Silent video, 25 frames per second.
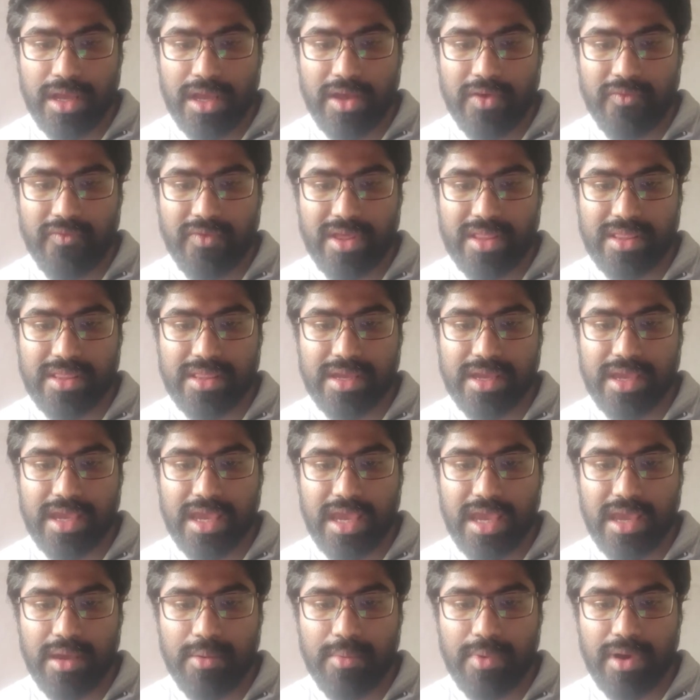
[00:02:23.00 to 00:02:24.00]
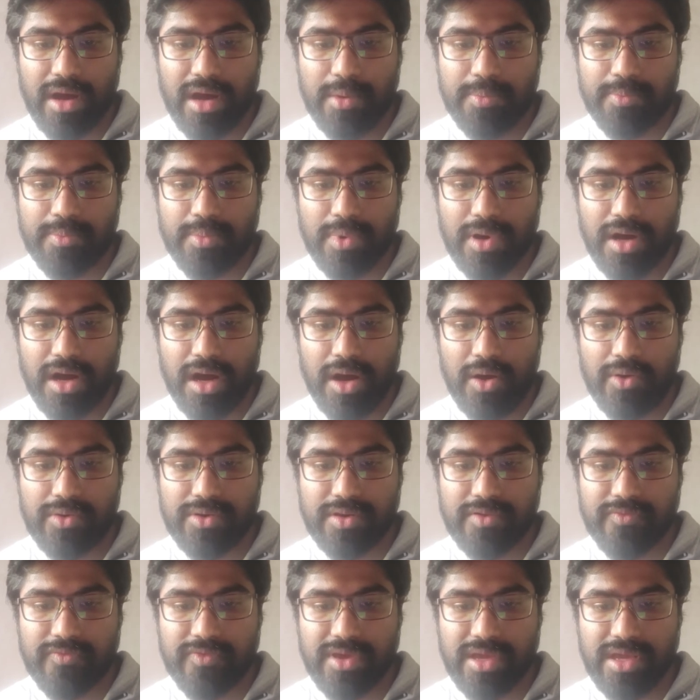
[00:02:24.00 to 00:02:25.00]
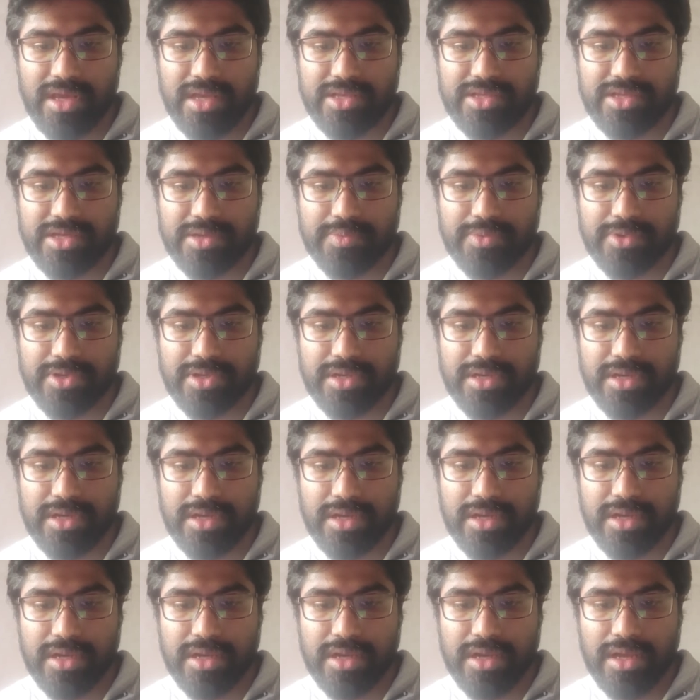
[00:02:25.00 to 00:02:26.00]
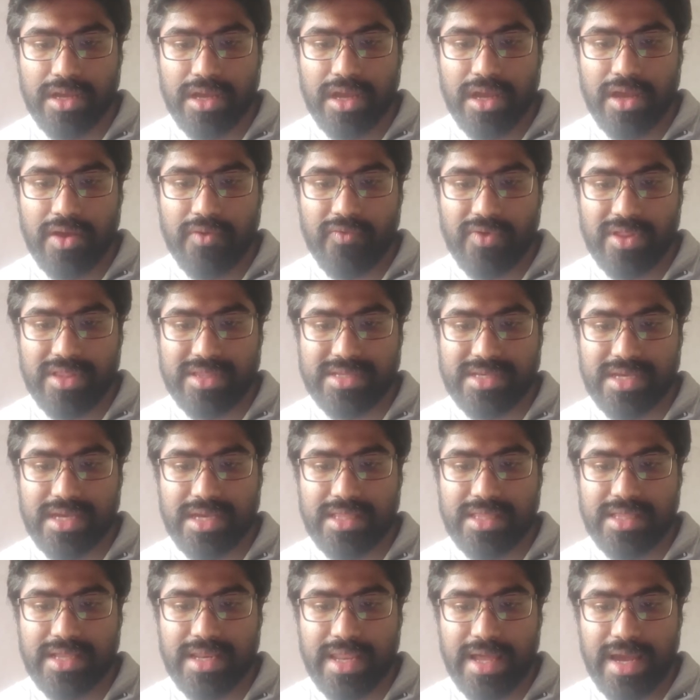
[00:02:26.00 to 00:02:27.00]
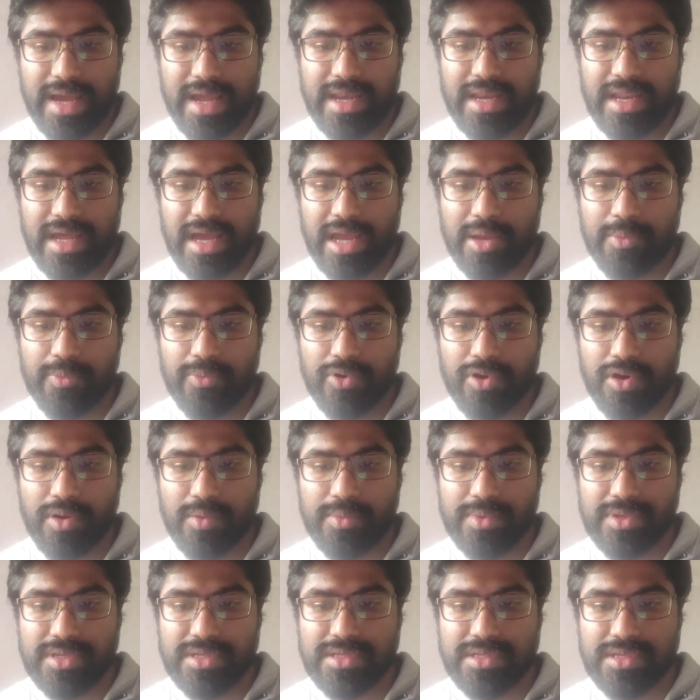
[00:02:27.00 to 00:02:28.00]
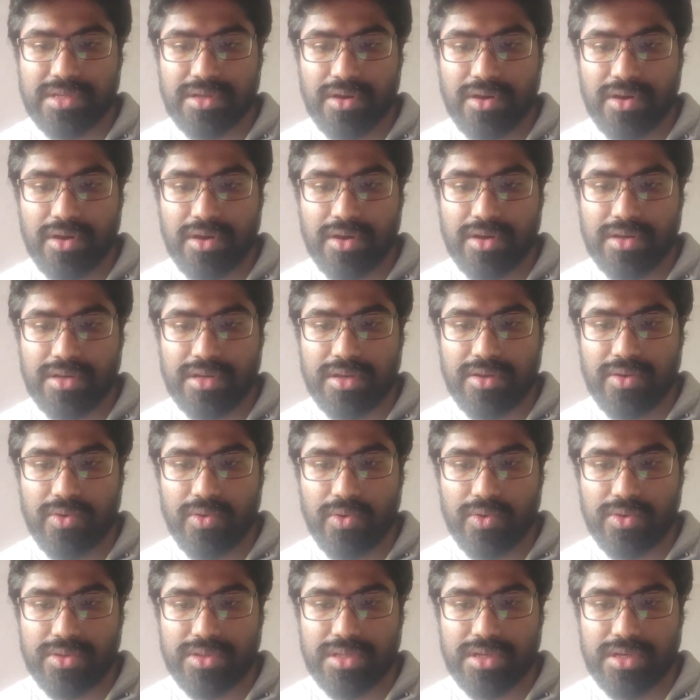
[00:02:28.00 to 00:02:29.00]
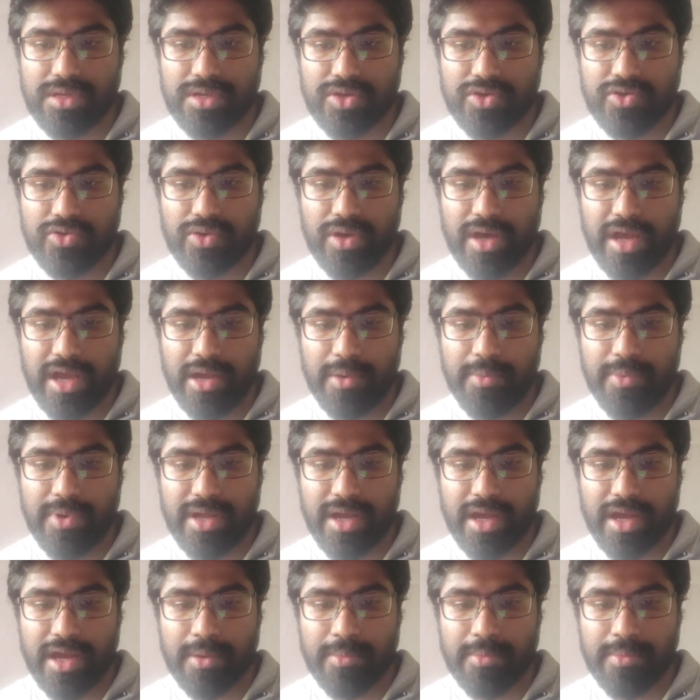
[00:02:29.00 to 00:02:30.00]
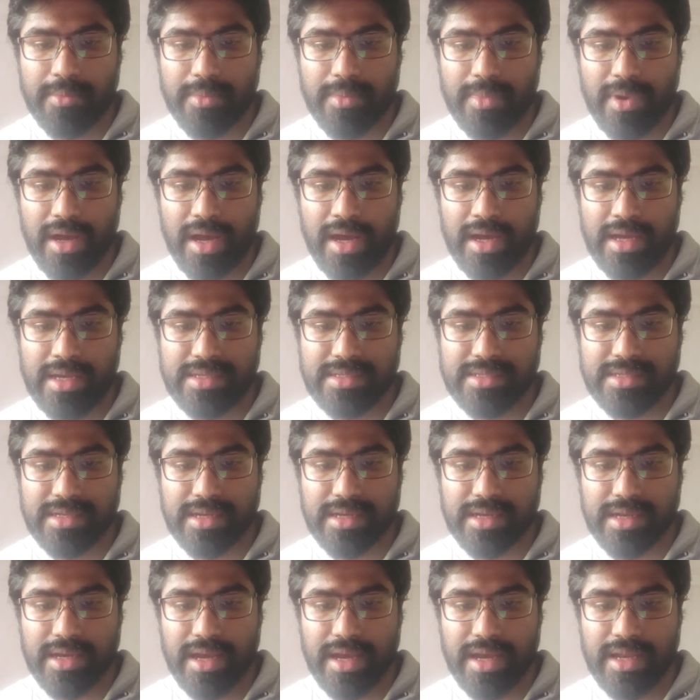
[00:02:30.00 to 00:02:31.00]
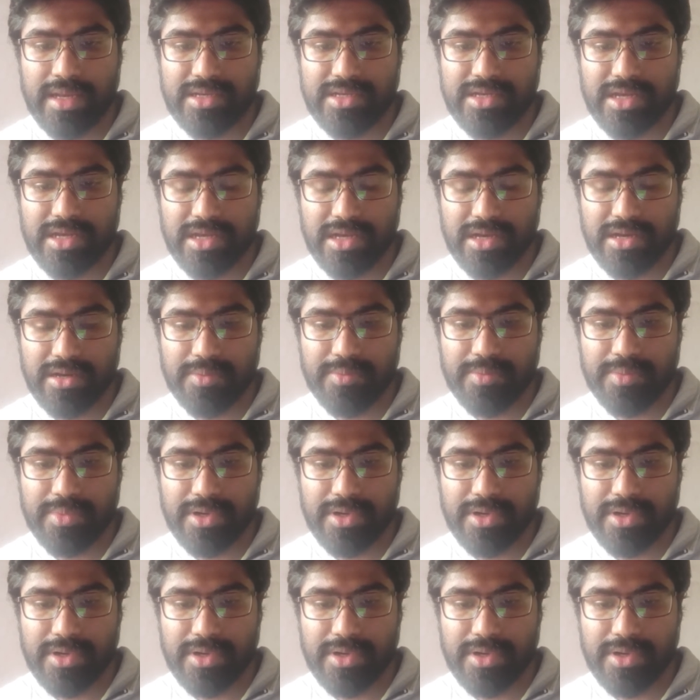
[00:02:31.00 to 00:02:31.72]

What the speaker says: when they came up out of Egypt, will see the land I promised on oath to Abraham, Isaac, and Jacob.